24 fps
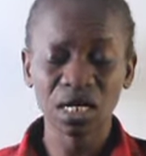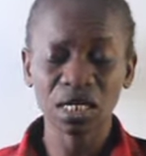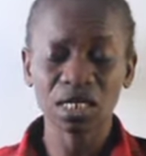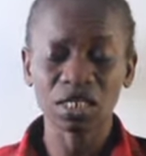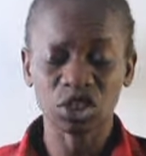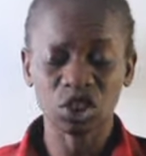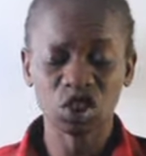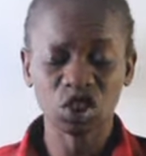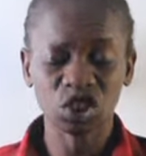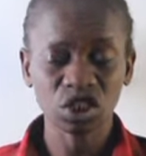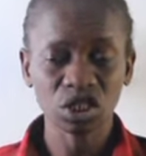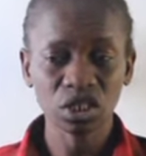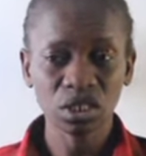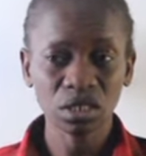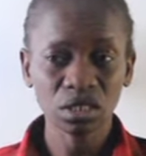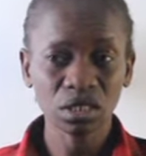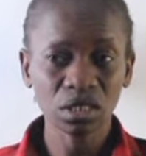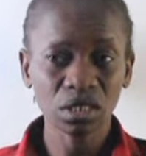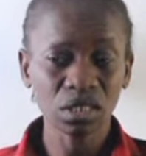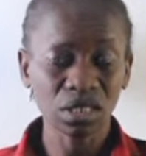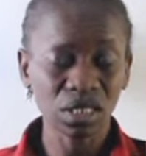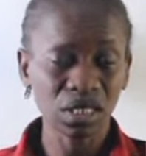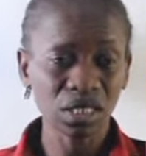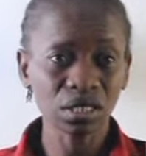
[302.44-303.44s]
H
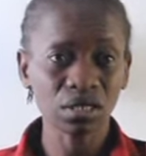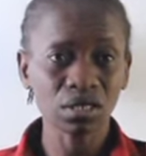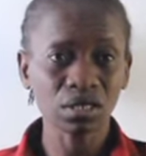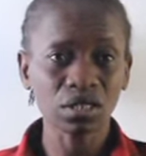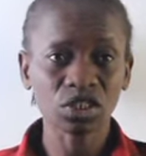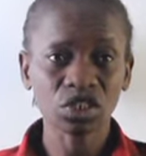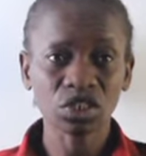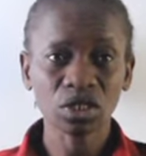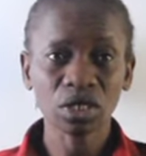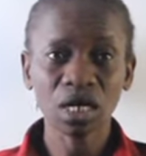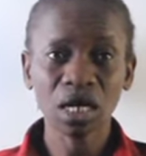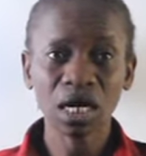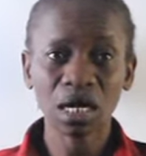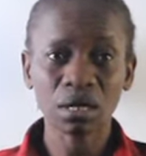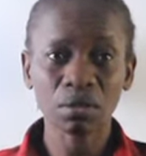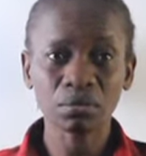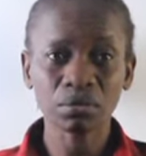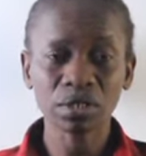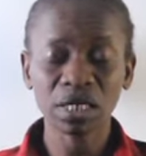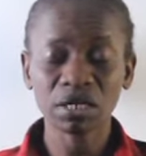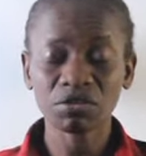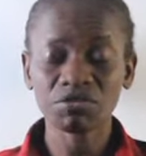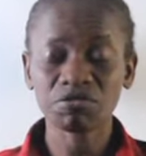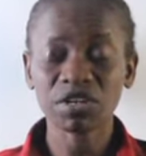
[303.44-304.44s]
in English,
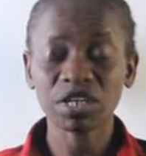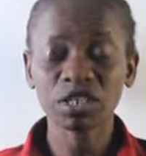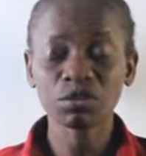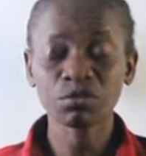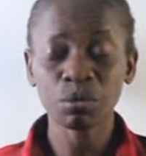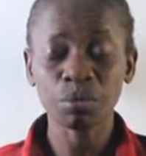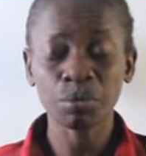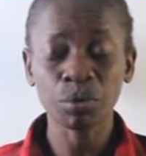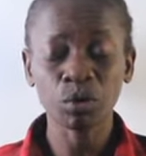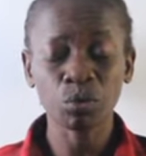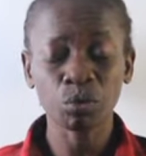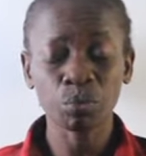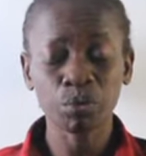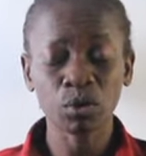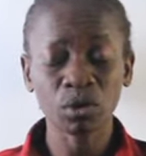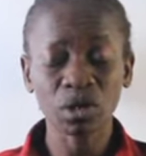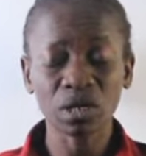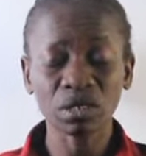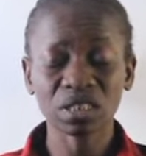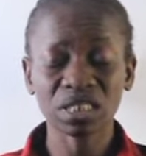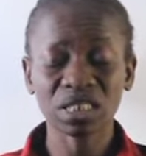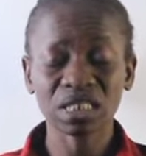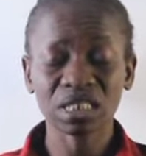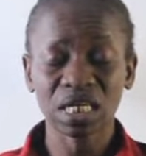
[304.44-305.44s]
and French people will
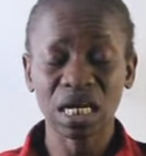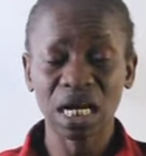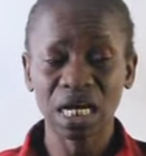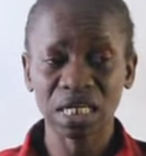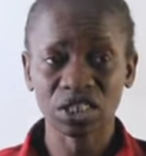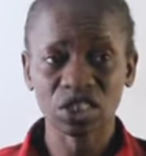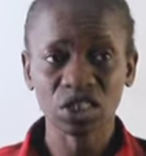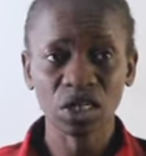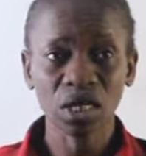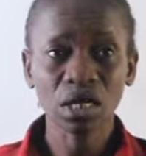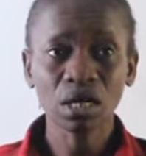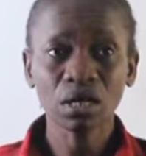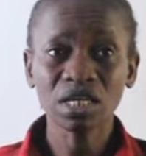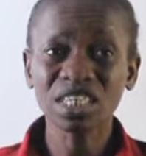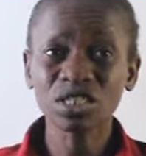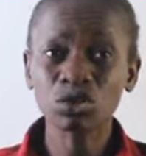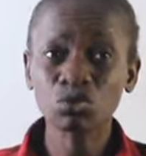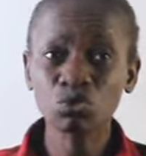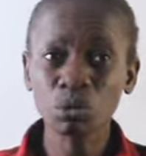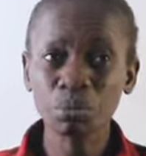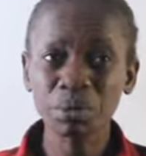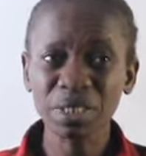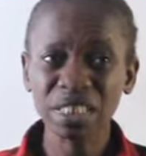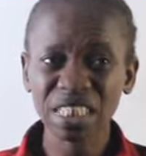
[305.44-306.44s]
pronounce it H.
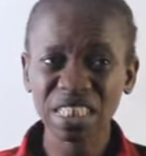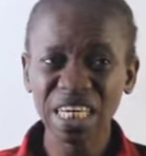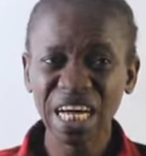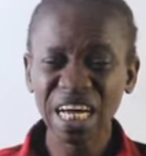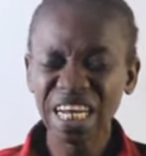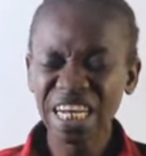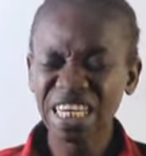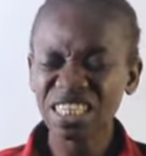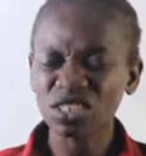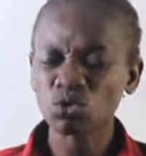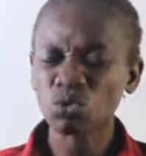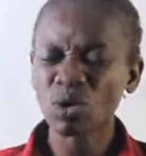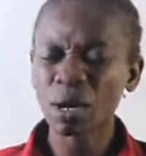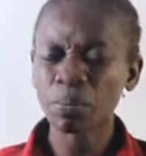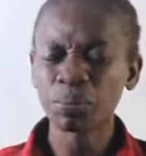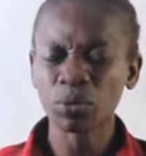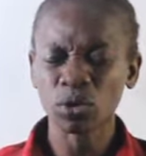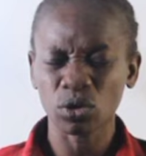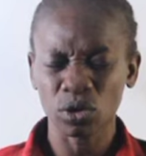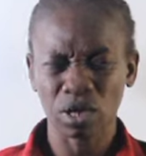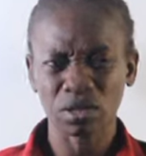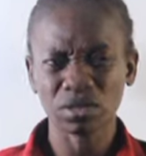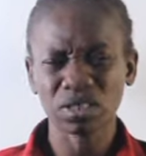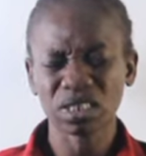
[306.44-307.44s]
It will be silent while
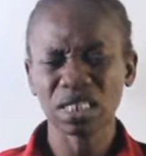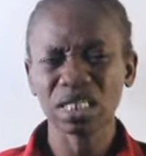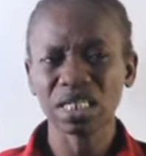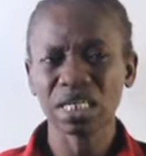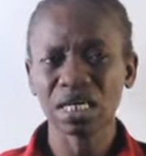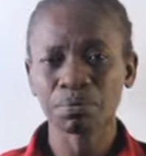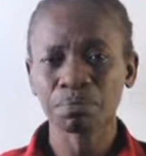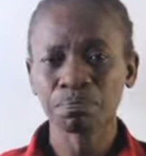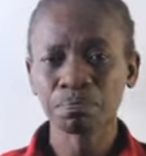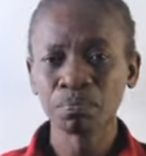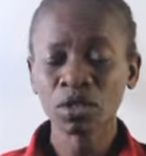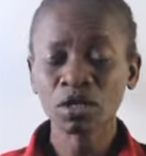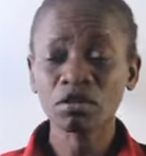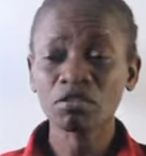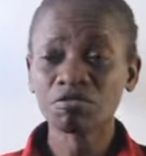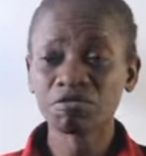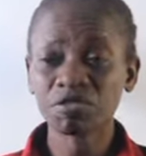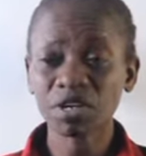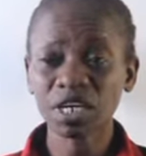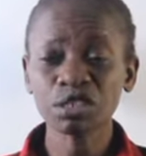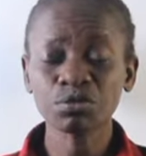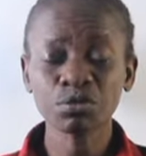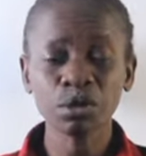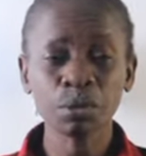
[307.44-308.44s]
pronouncing them.
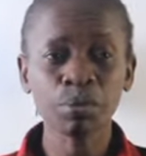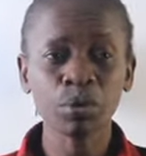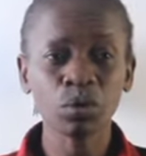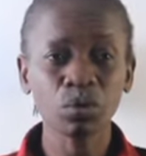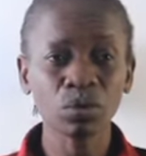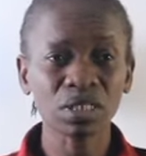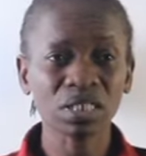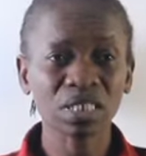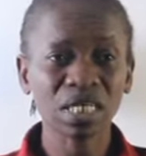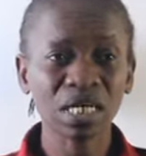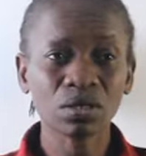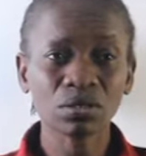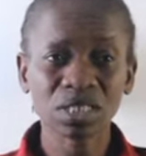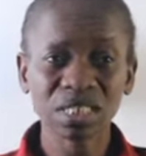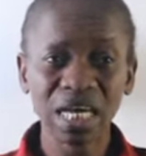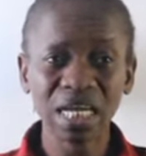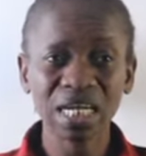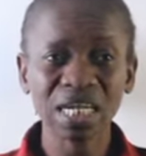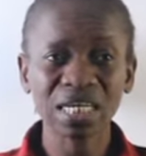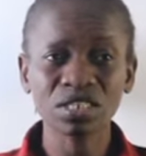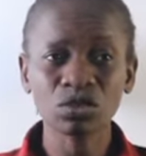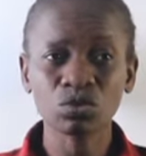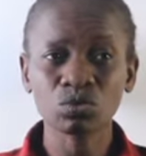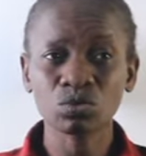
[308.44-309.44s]
French people will say
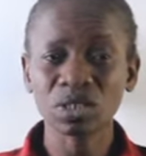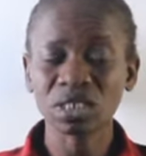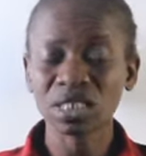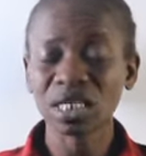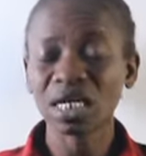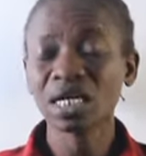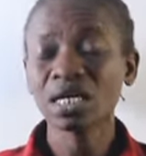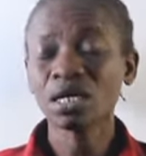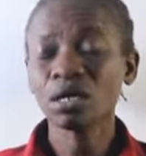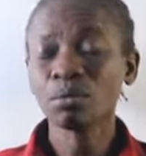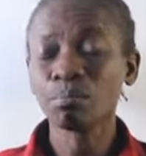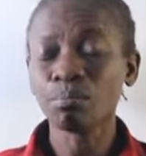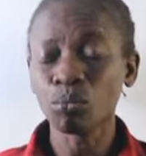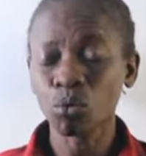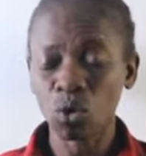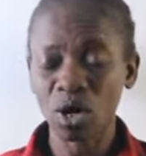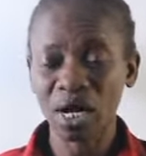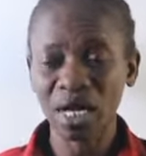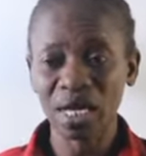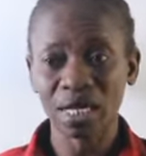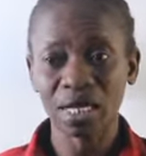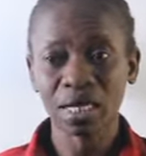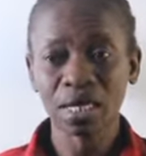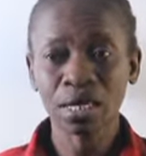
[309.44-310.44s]
silent, we say
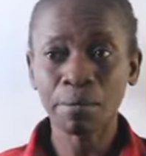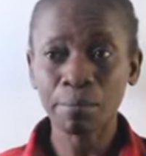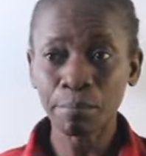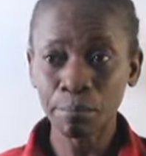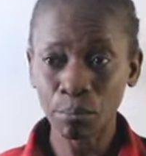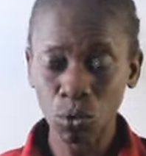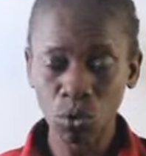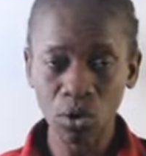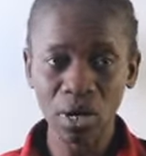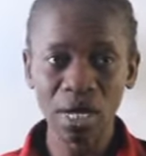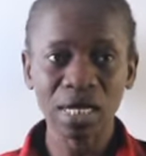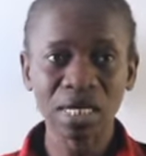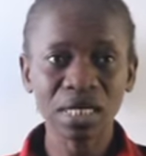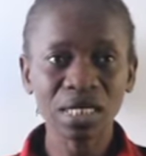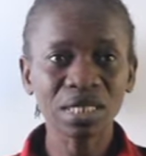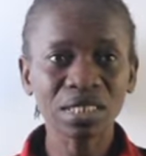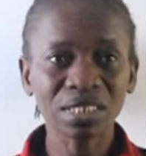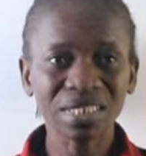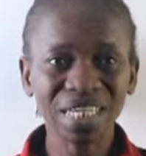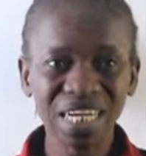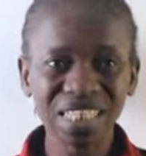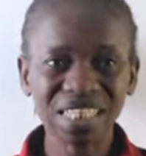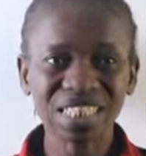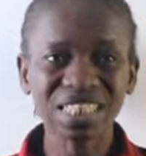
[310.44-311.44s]
moe, moe.
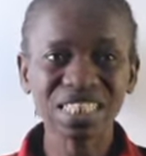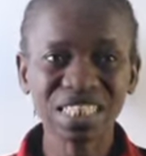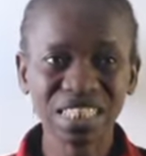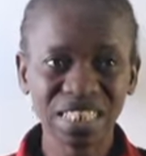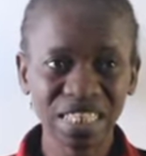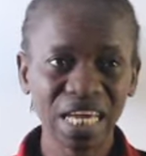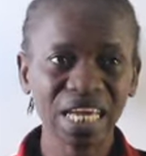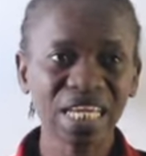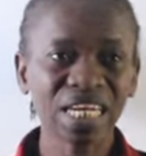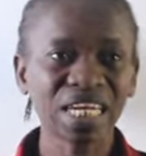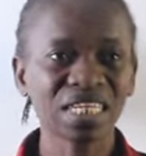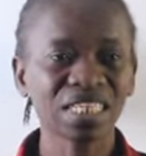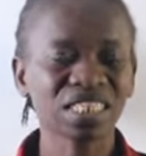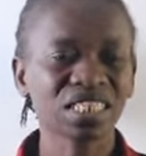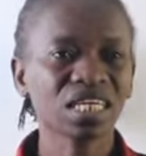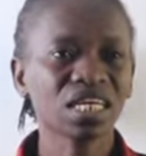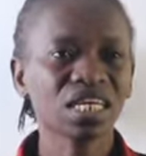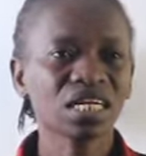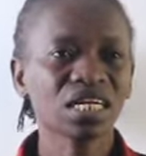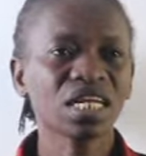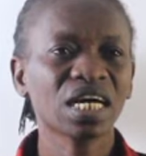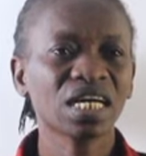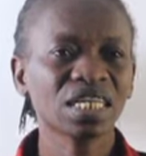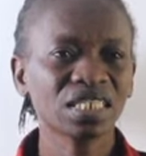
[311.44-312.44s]
That is silent.
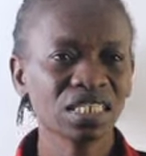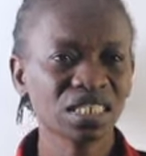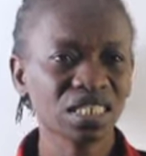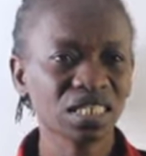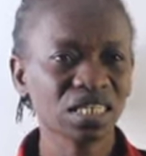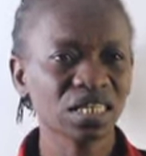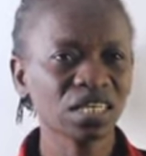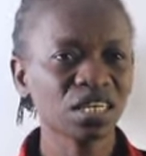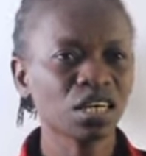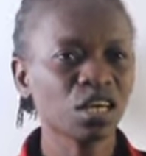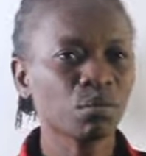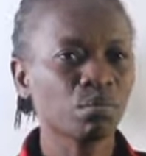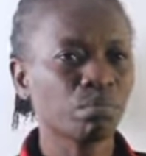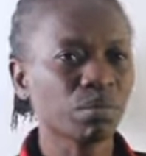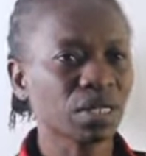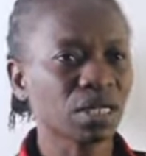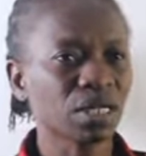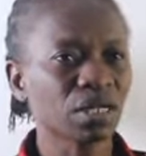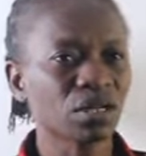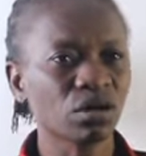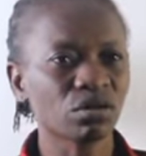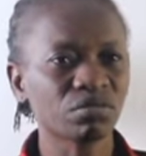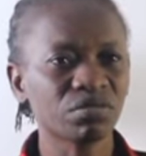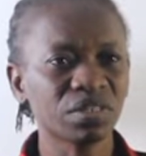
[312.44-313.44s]
That's the
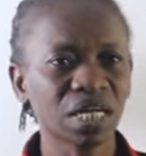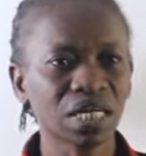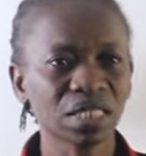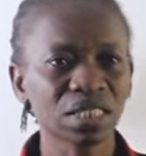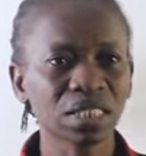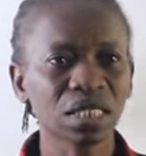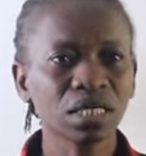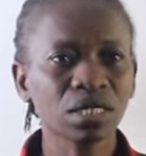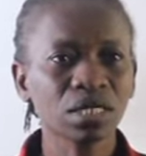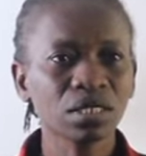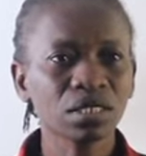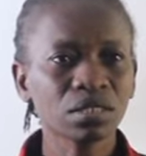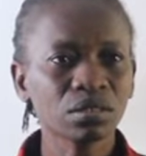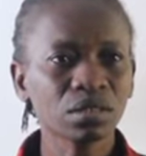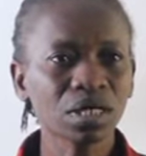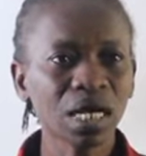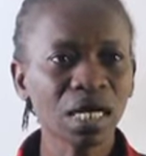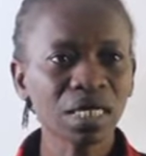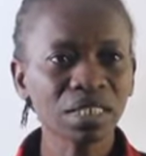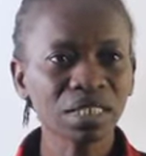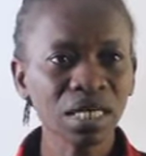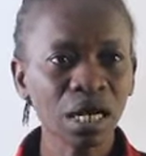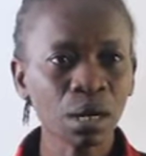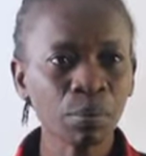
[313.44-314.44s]
meaning of that.
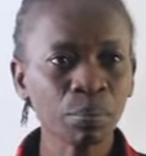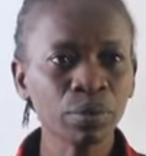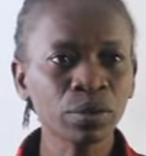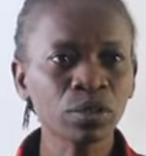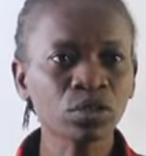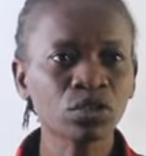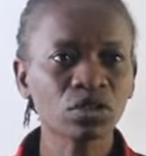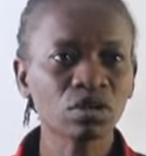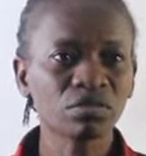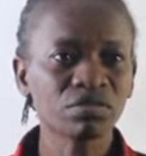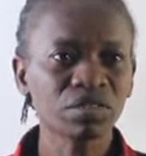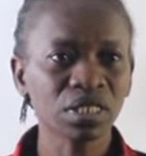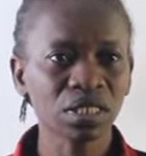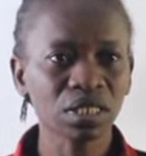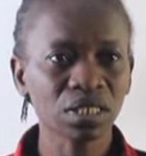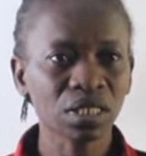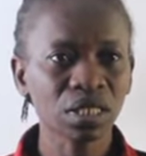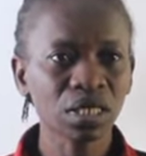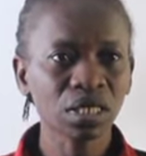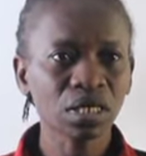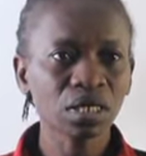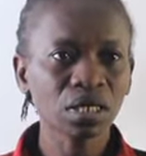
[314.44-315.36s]
Examples of this.